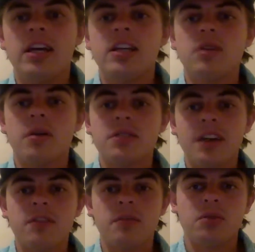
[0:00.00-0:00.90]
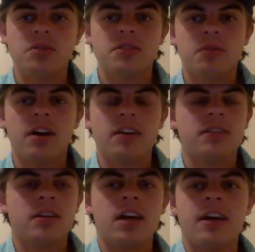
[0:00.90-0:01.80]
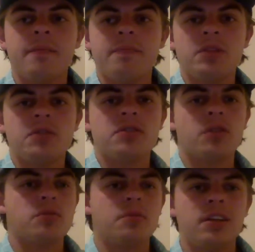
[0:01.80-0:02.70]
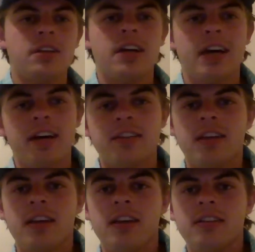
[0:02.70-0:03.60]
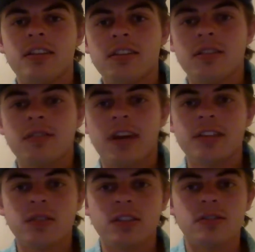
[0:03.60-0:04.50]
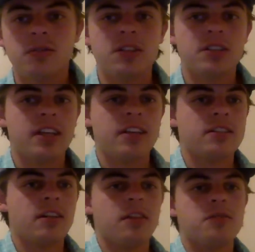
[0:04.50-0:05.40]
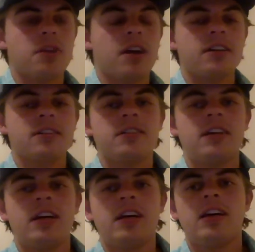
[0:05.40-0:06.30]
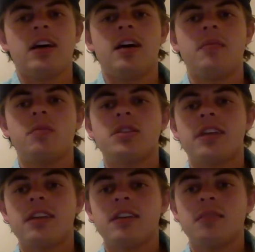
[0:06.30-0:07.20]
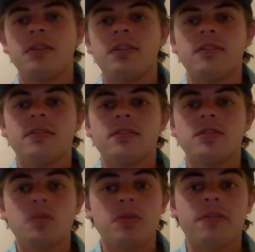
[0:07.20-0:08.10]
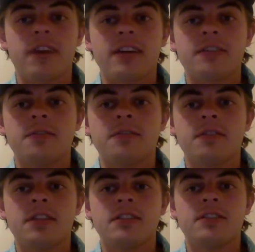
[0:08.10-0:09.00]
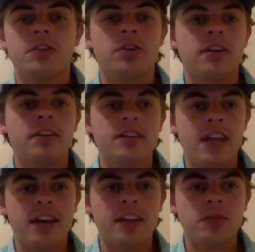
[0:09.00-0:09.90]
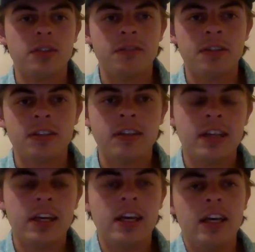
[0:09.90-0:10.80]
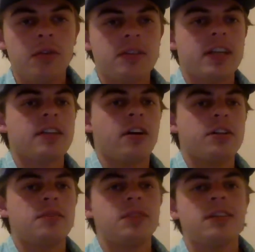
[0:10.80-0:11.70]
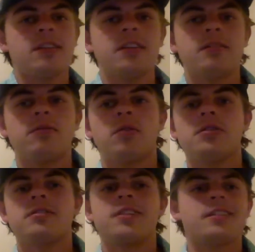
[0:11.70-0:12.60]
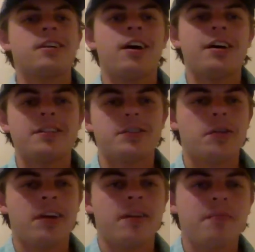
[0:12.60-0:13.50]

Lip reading: So I would definitely push this product online using social media as a teaching device for consumer education on this product, which I think could be super effective considering the day and age we live in, with technology being a leading force, TikTok, Instagram,